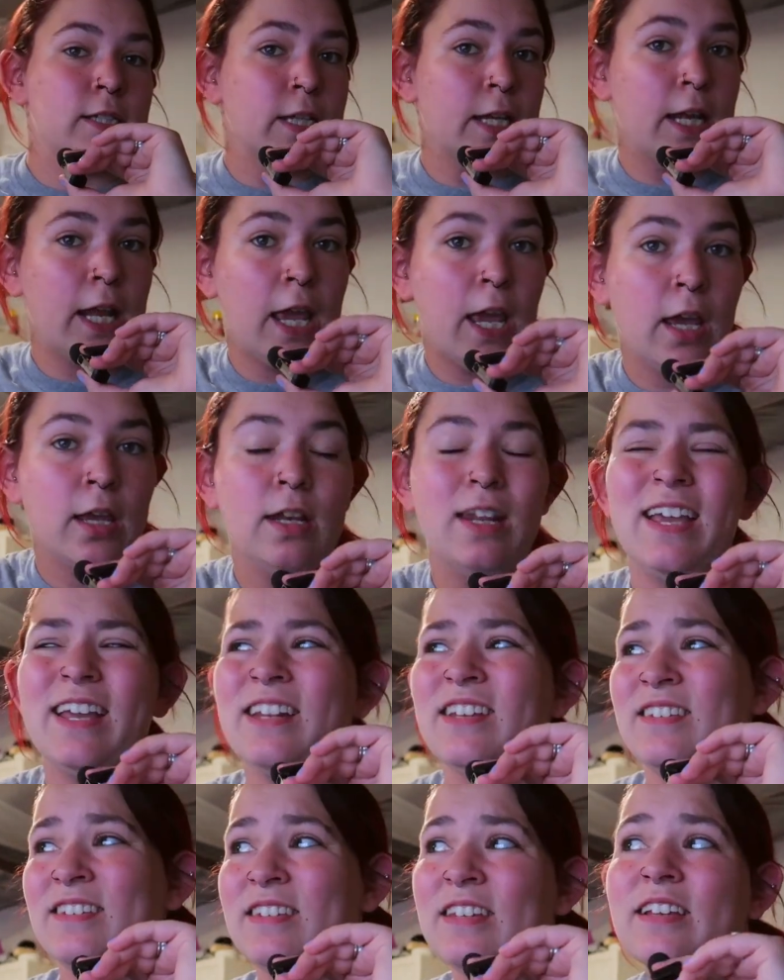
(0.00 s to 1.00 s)
to get ahead, and
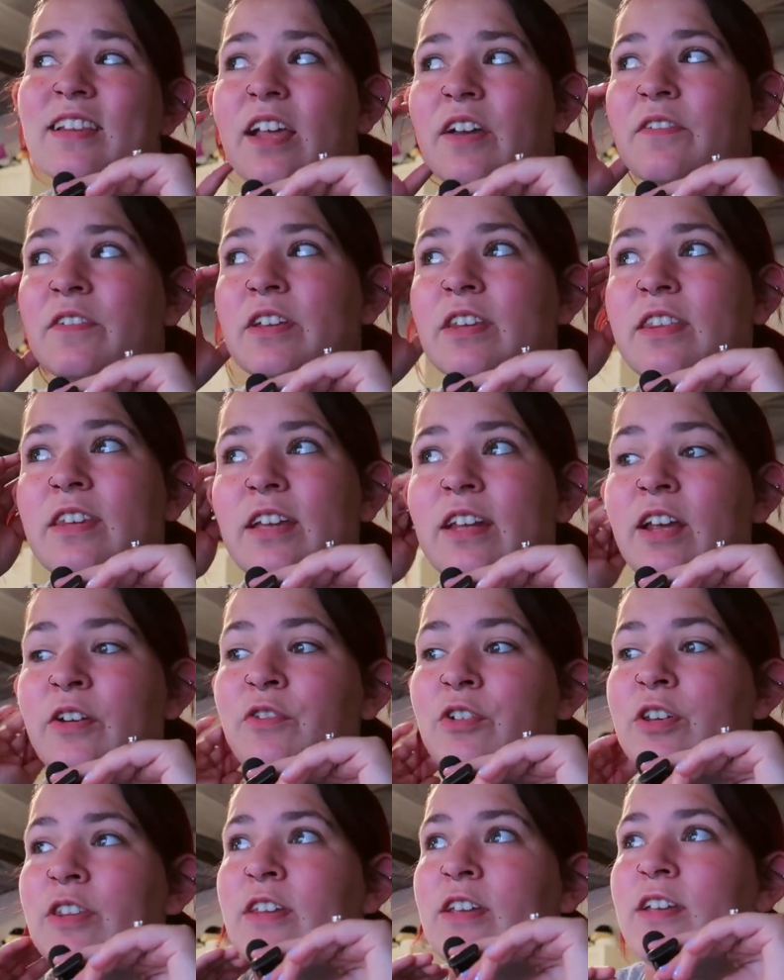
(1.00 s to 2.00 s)
it's the 11th and
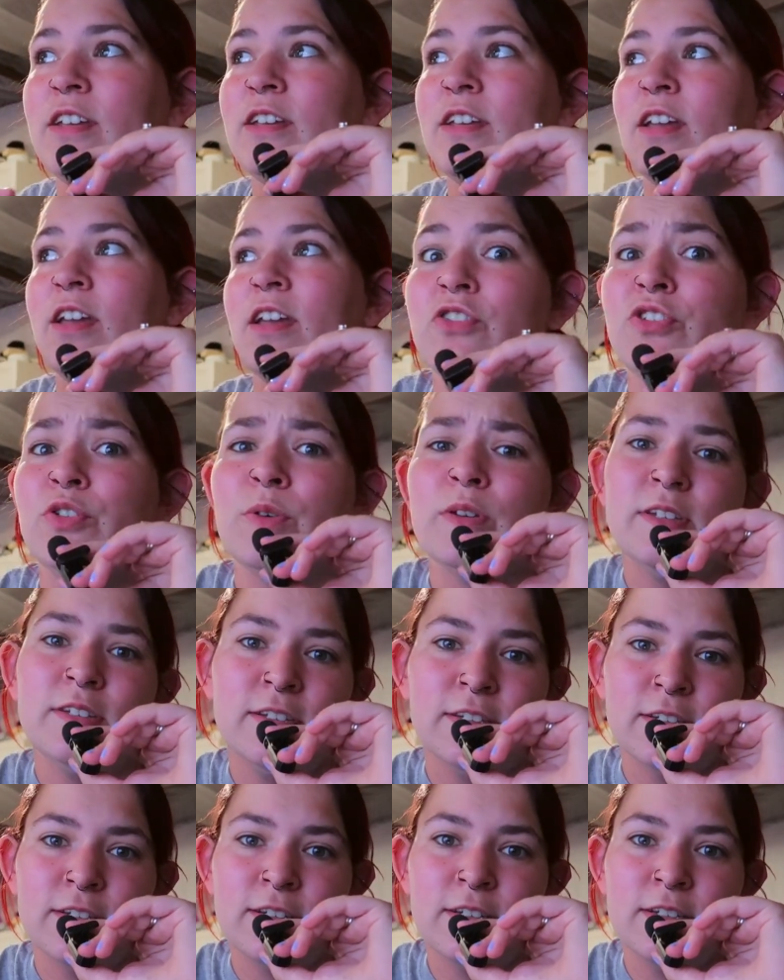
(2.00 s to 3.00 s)
everything is due on the
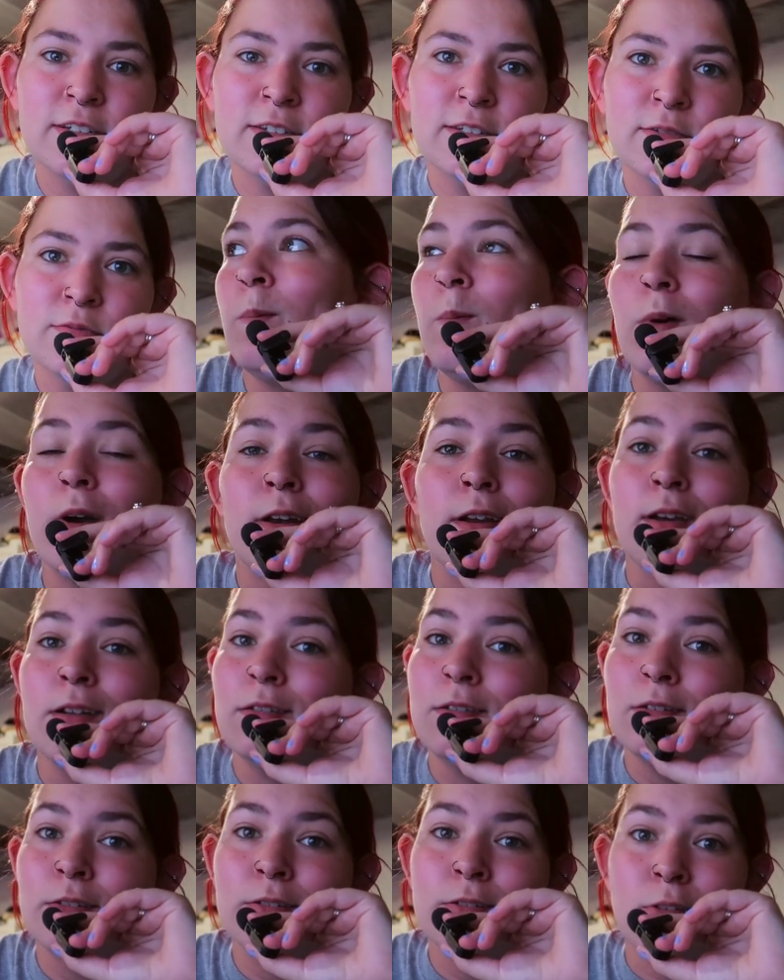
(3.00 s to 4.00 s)
16th. Why not
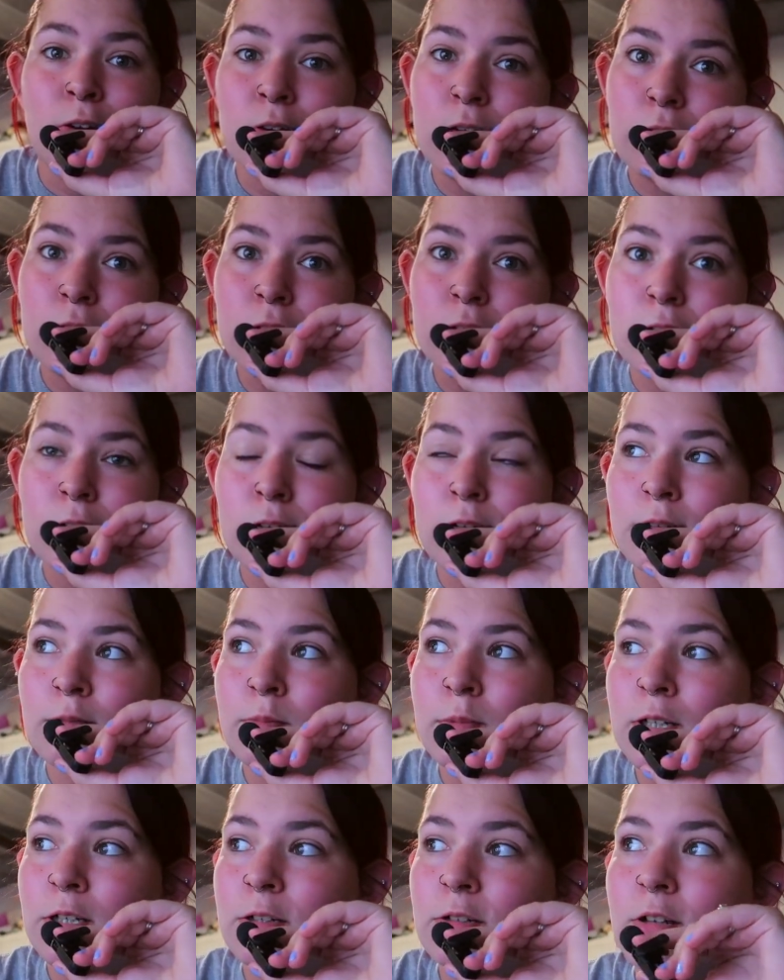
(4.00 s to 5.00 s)
just start, you know what I
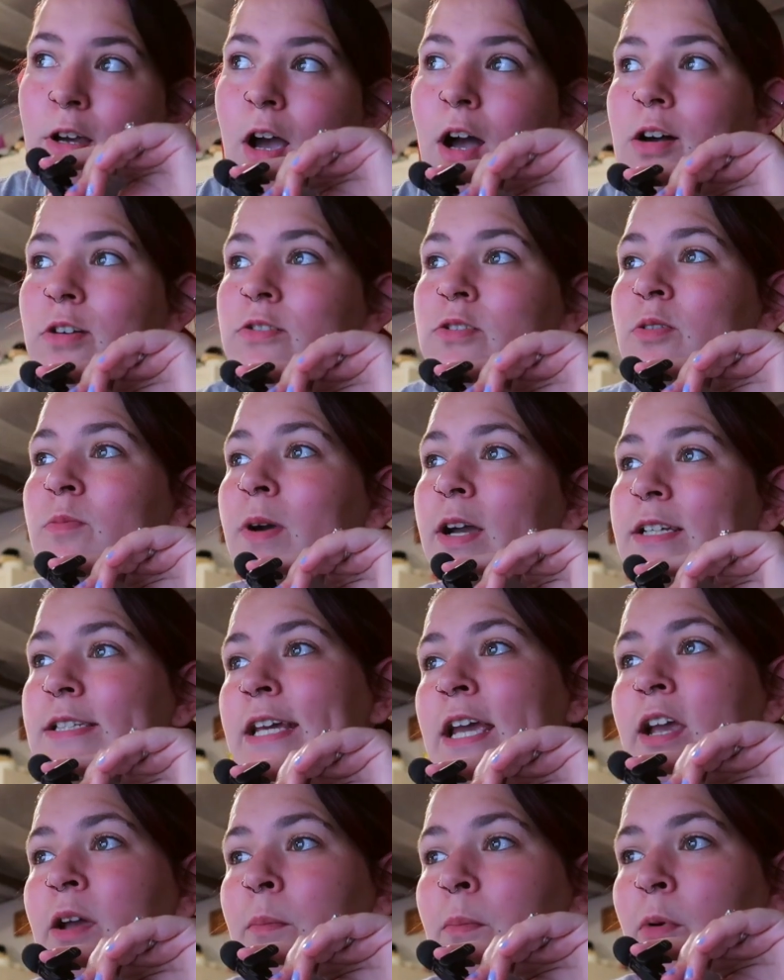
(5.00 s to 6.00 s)
mean? Also might
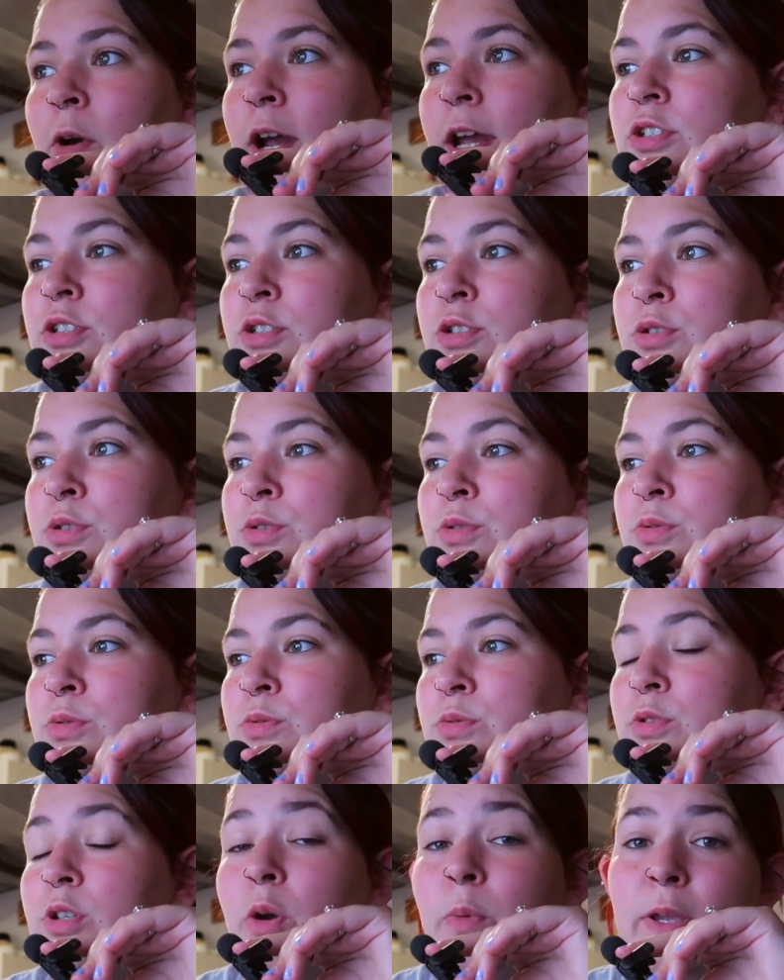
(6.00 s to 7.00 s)
take a break
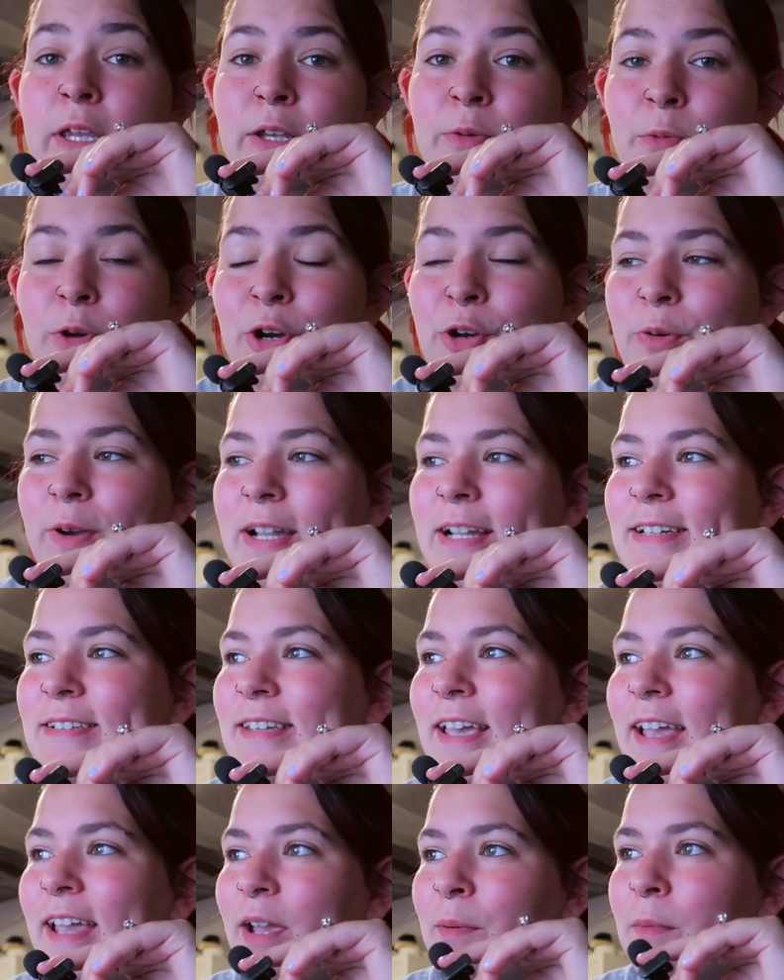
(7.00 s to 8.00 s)
to go eat real quick because
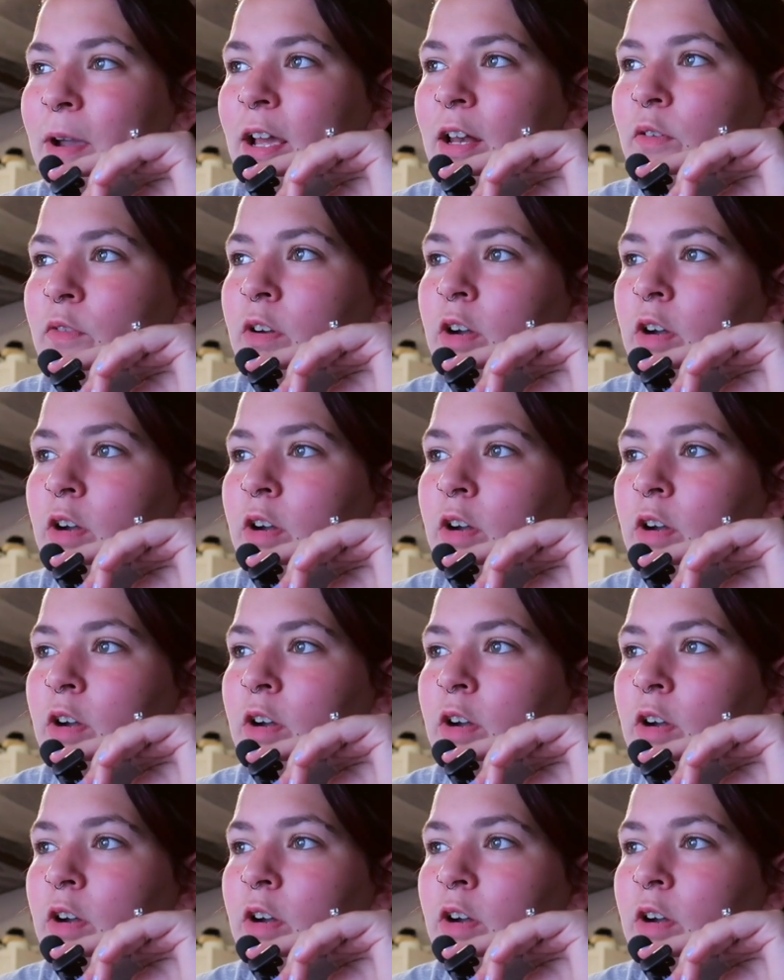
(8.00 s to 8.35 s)
I am kind of